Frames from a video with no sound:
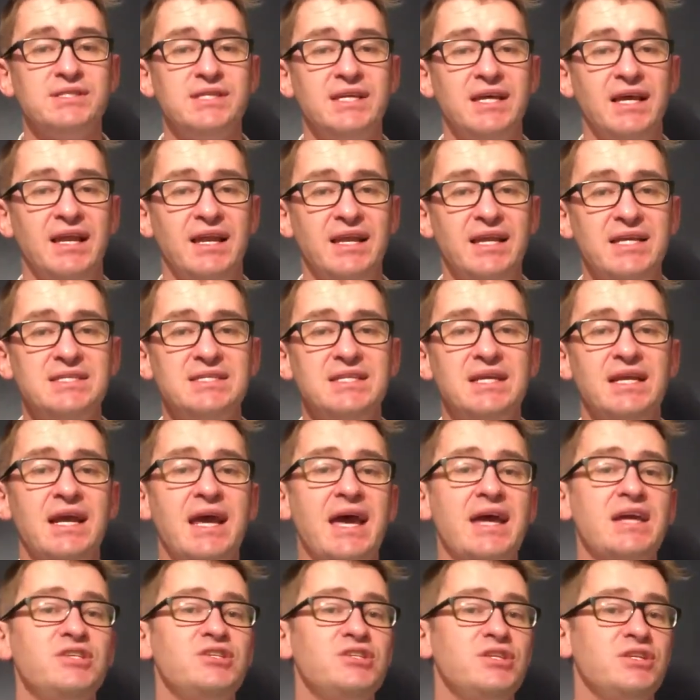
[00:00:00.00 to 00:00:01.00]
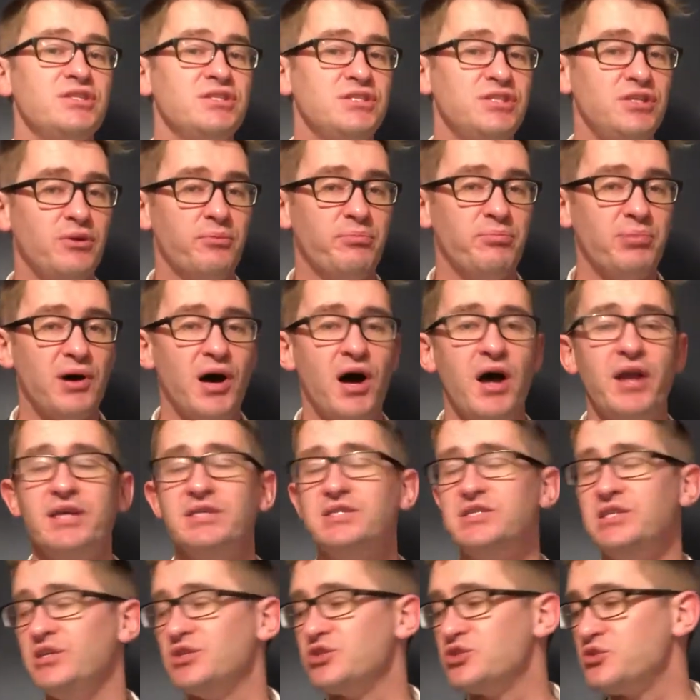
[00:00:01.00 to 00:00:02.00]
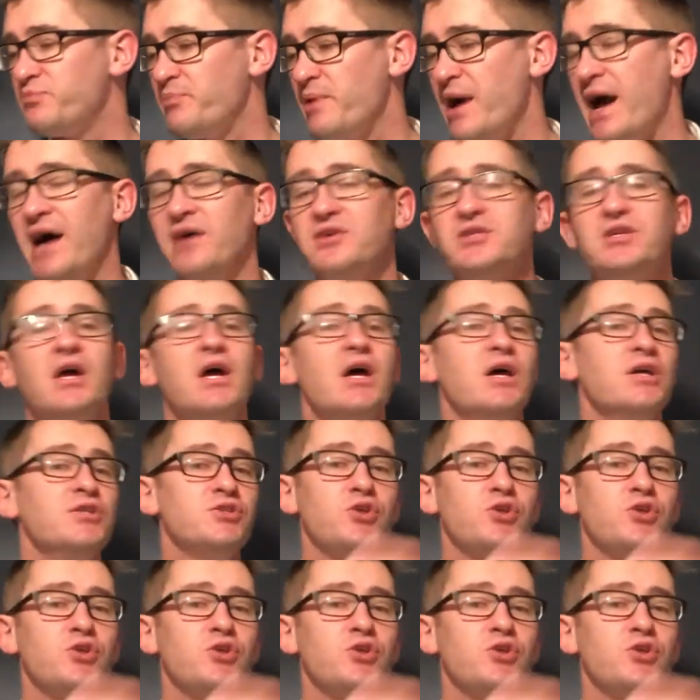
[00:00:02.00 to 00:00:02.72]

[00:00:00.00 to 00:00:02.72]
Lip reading: to your listing agent, to your partner, to your spouse,